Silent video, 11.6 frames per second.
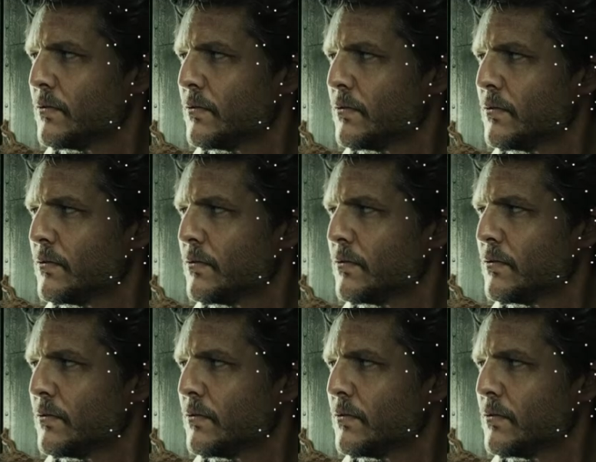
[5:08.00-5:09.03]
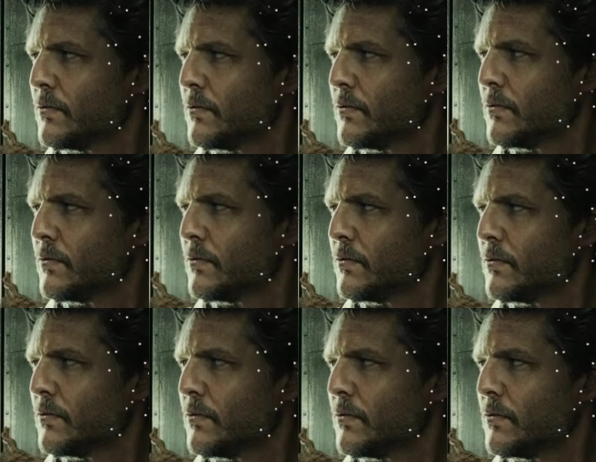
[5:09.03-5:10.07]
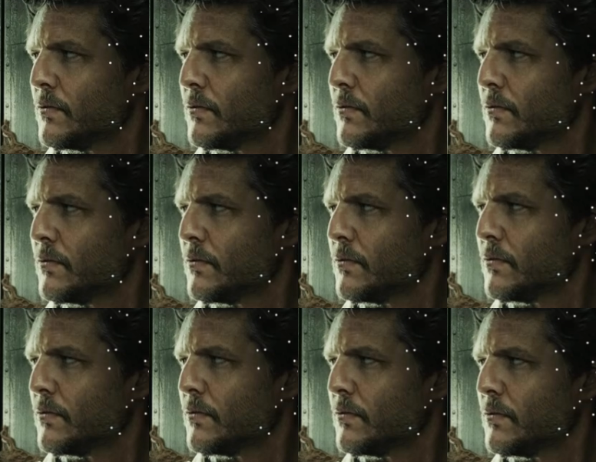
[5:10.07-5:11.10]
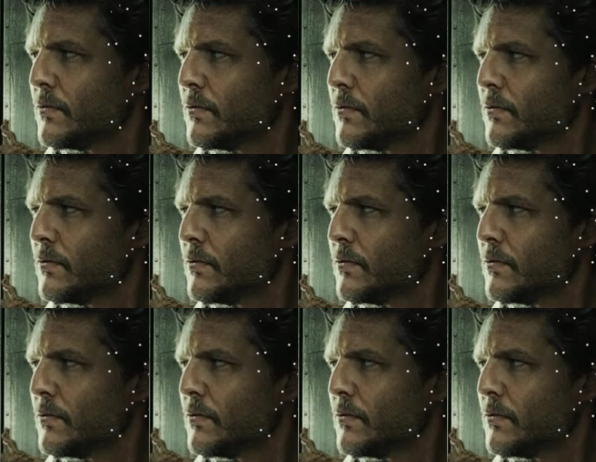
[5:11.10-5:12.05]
No words are spoken by the person on screen.